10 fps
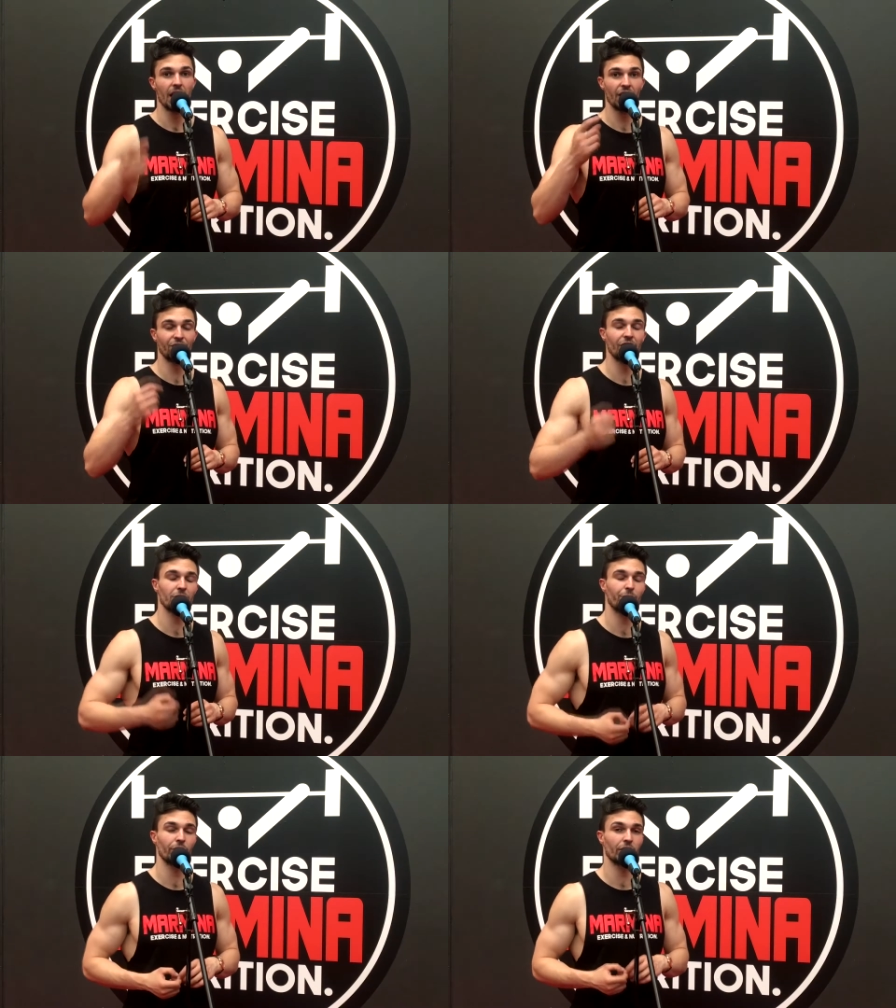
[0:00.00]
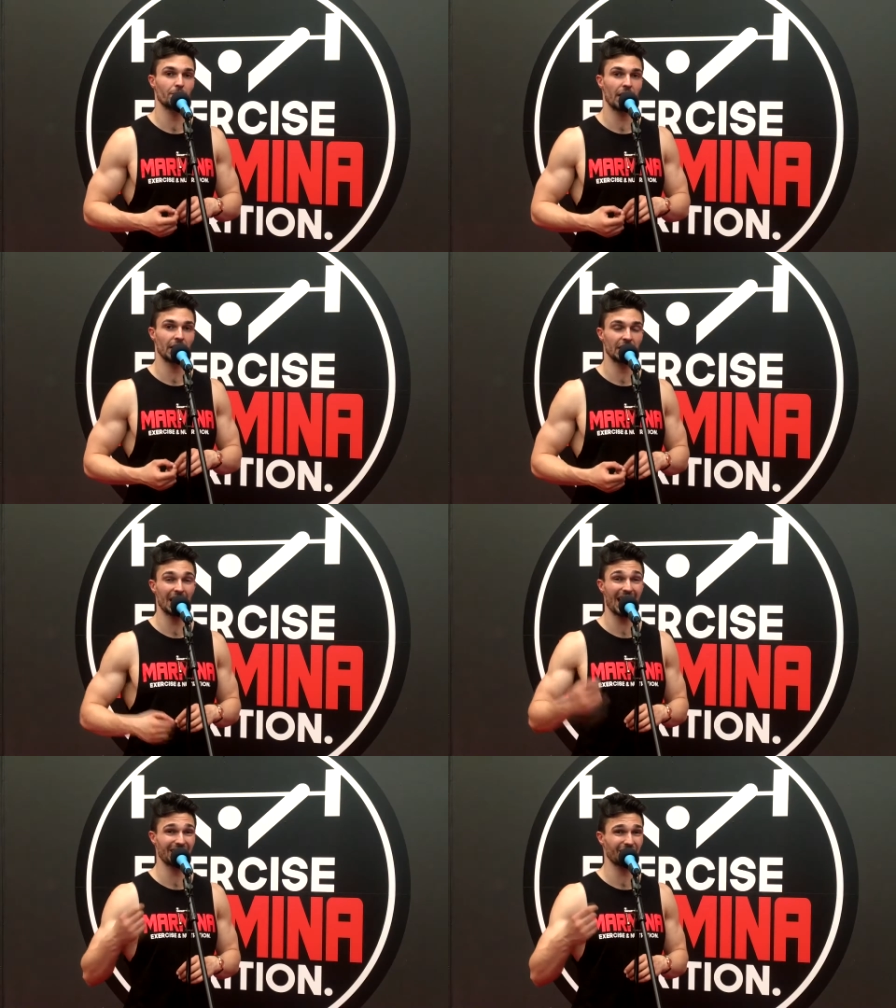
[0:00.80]
And the first point I'm going to make is
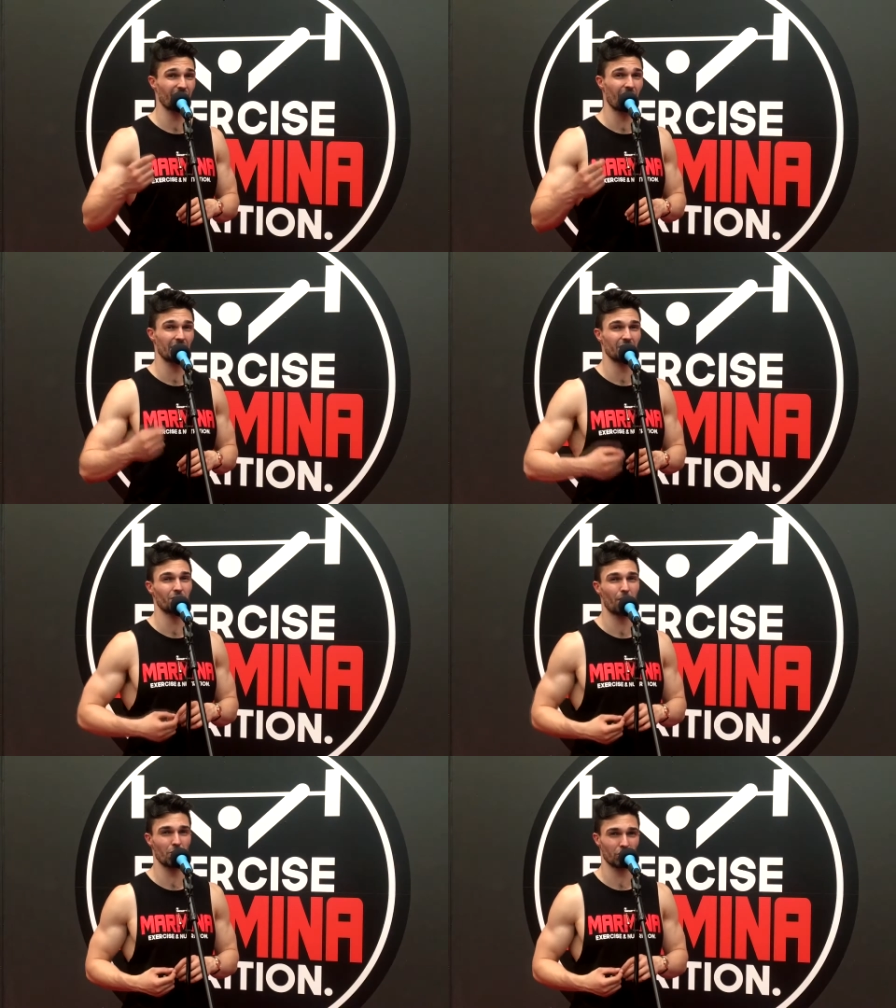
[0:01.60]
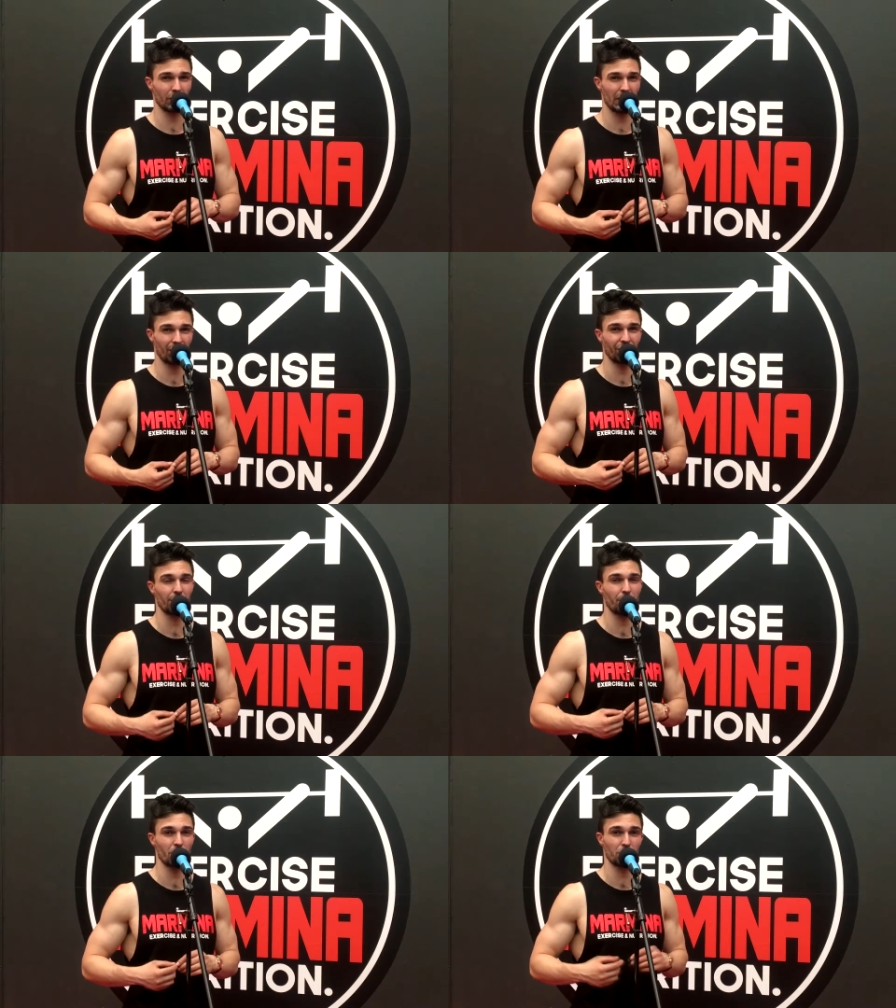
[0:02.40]
that exercise is mostly, for
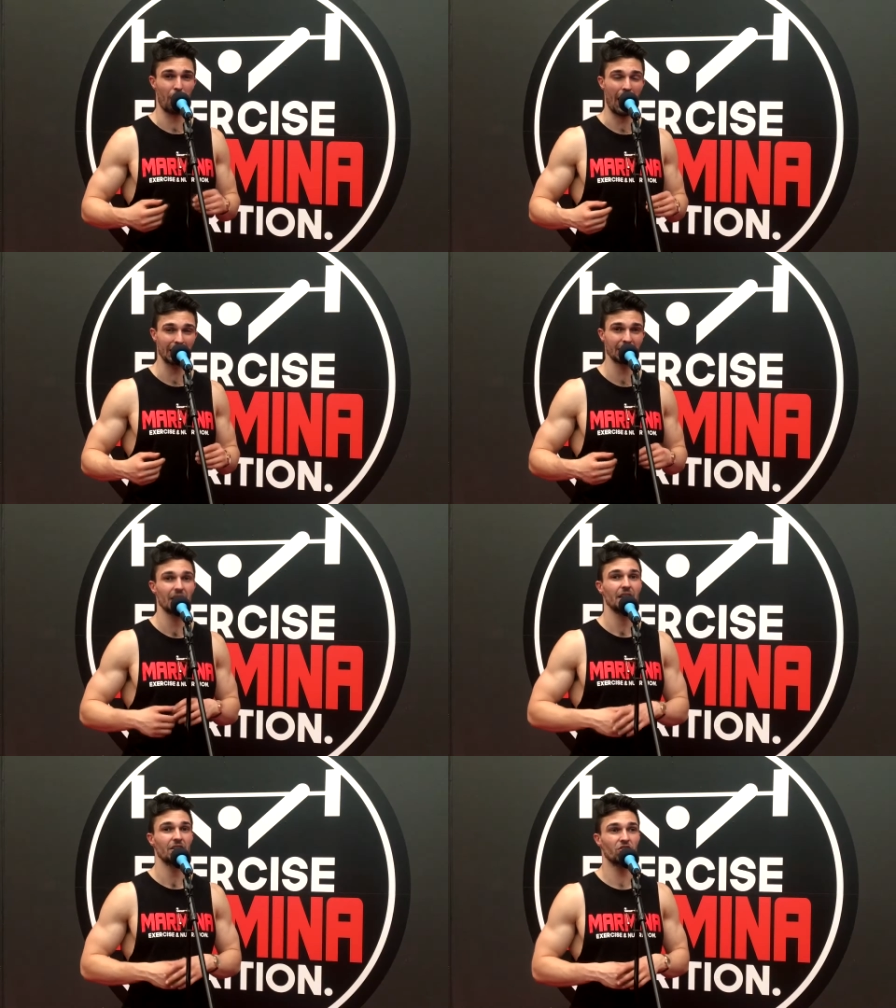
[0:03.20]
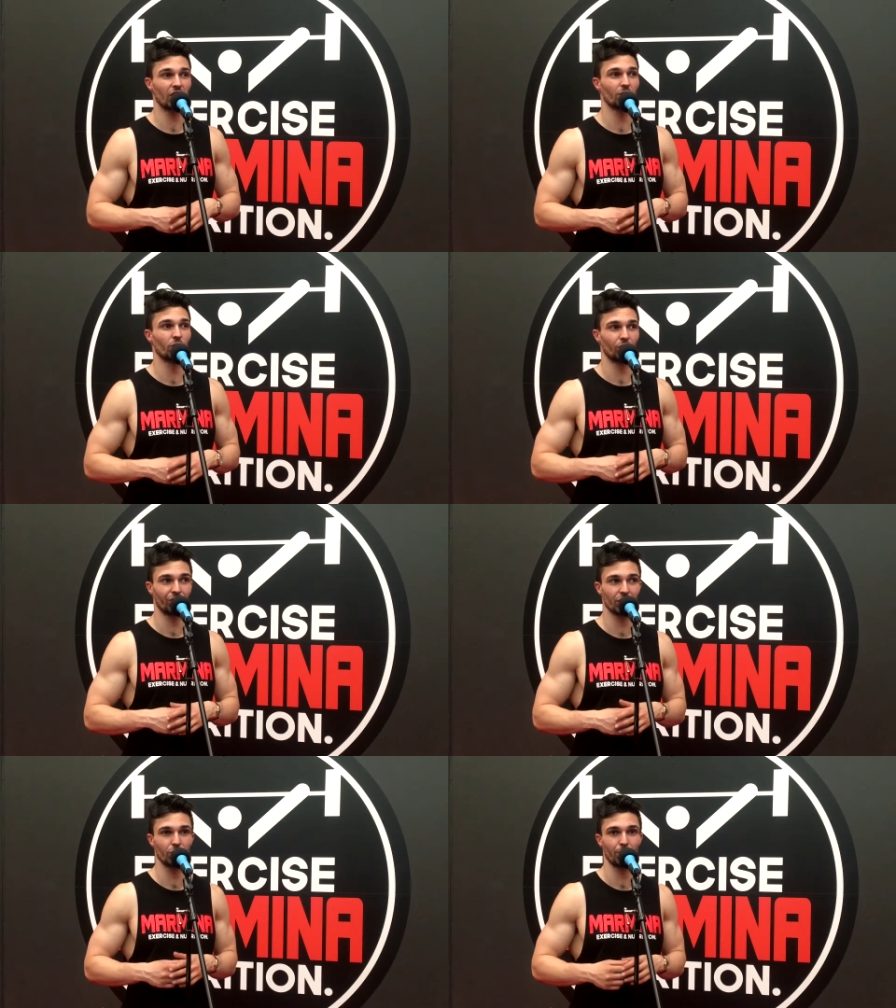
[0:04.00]
the most part, general
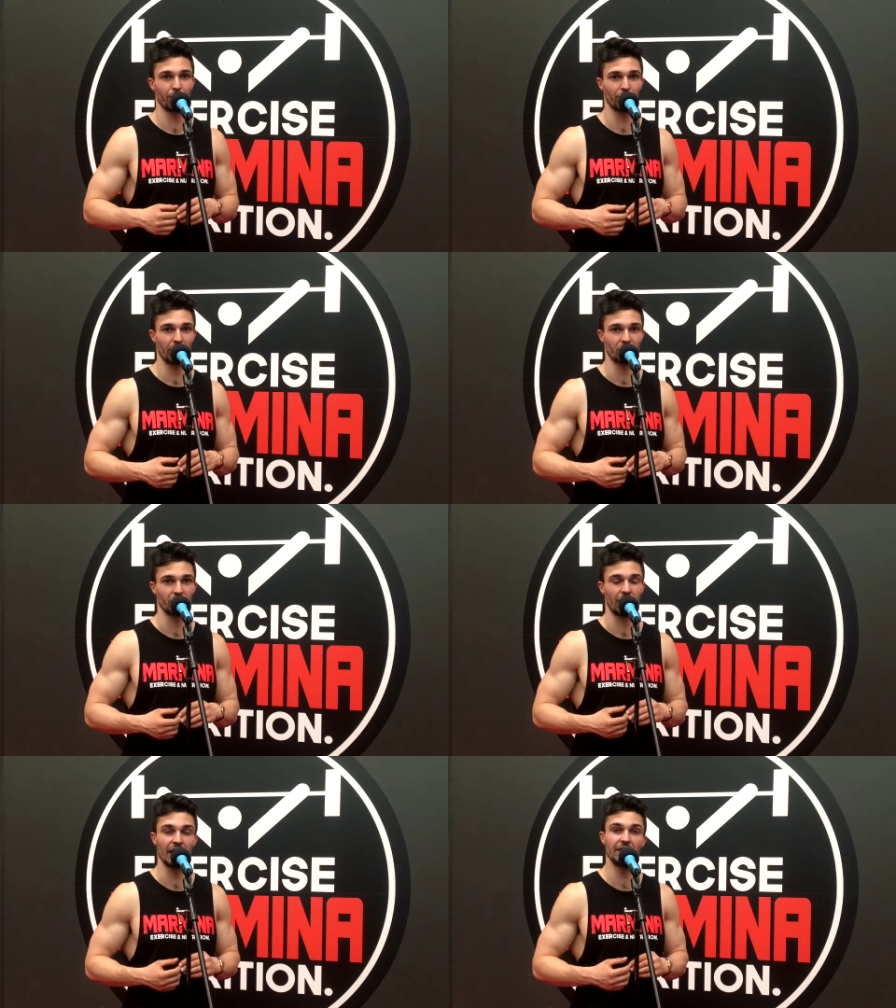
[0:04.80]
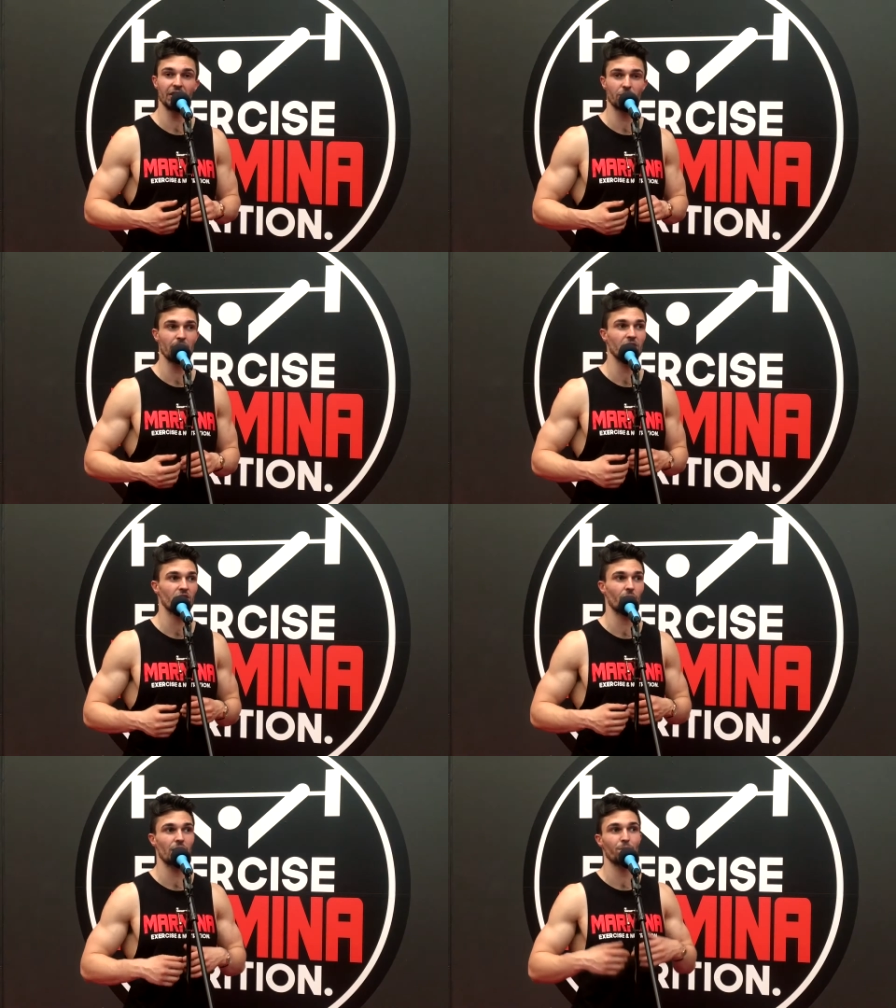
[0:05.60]
physical preparation. And this means
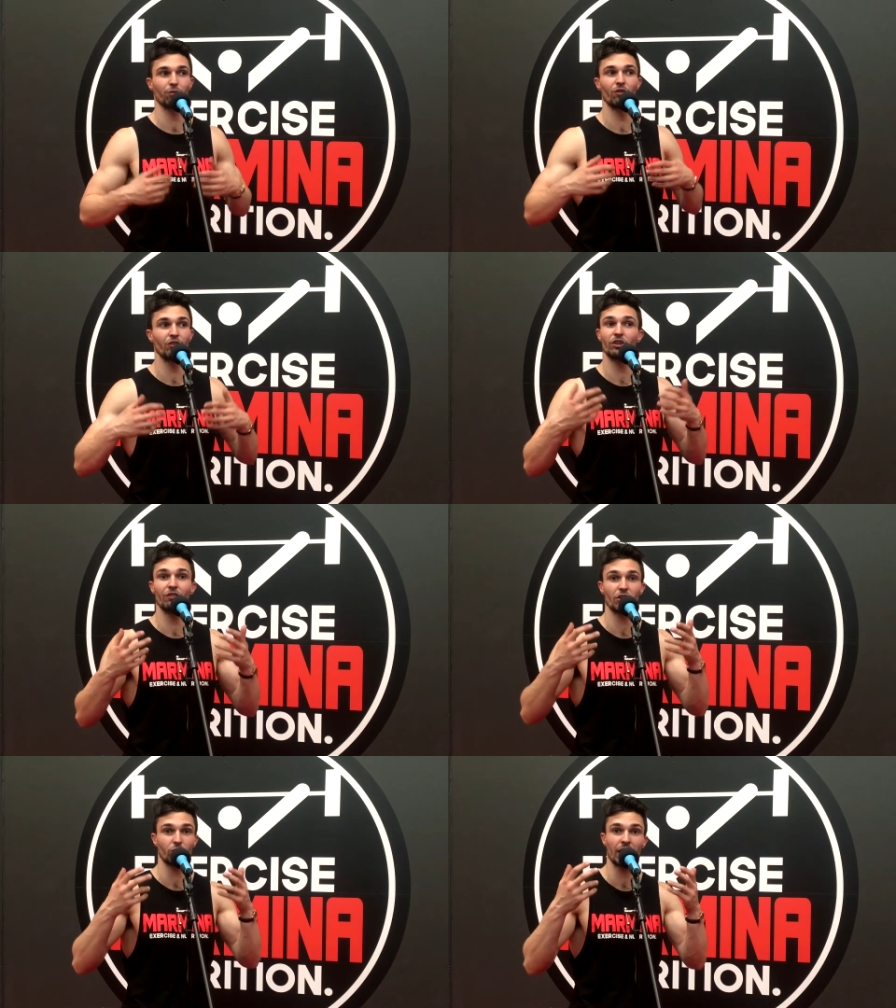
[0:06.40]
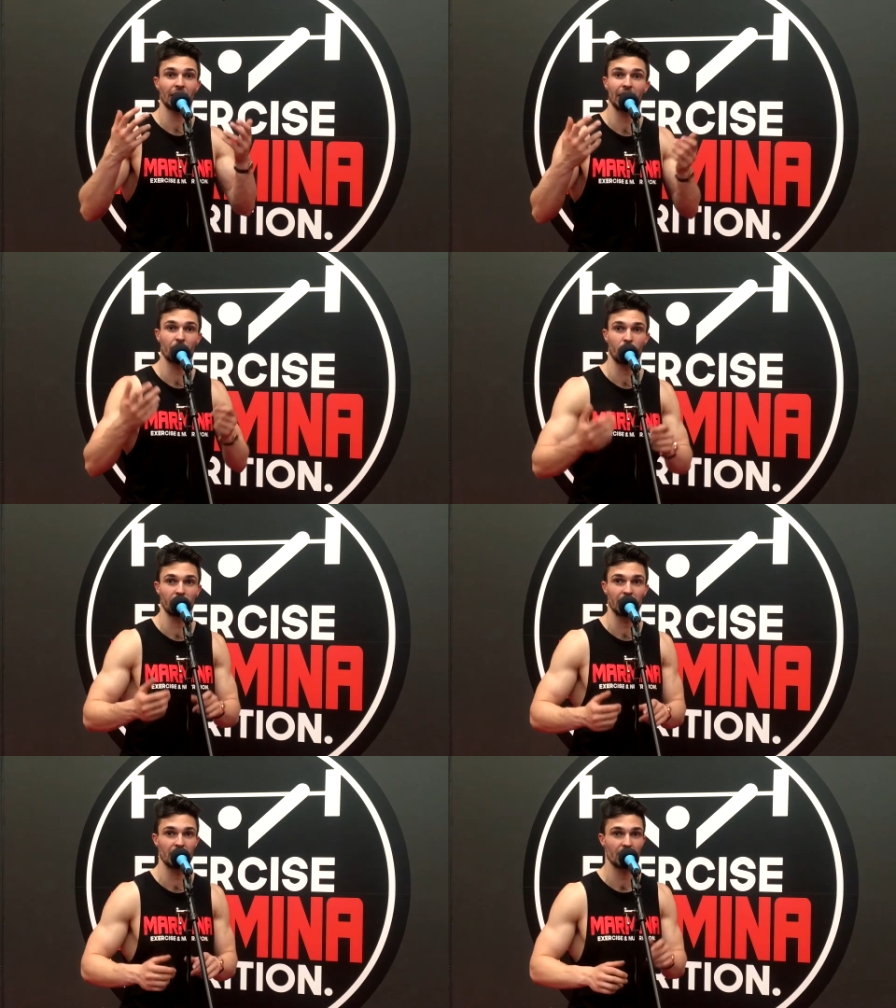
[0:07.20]
that we improve universal athletic
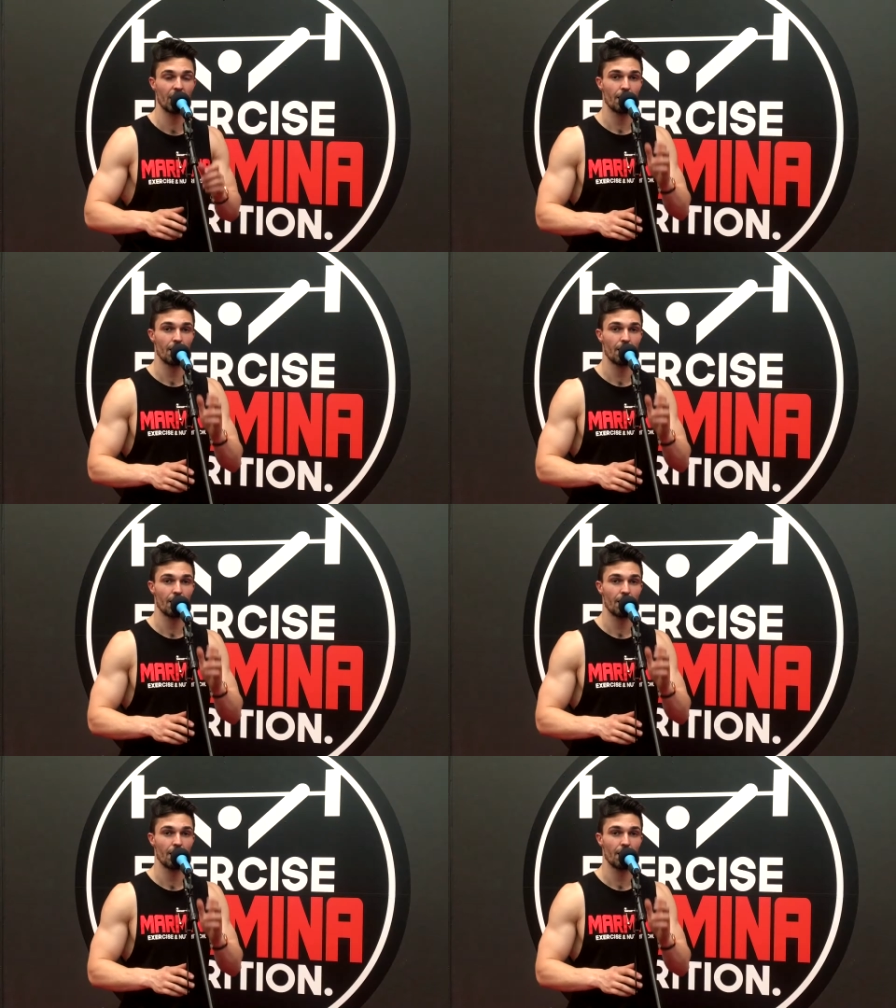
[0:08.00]
qualities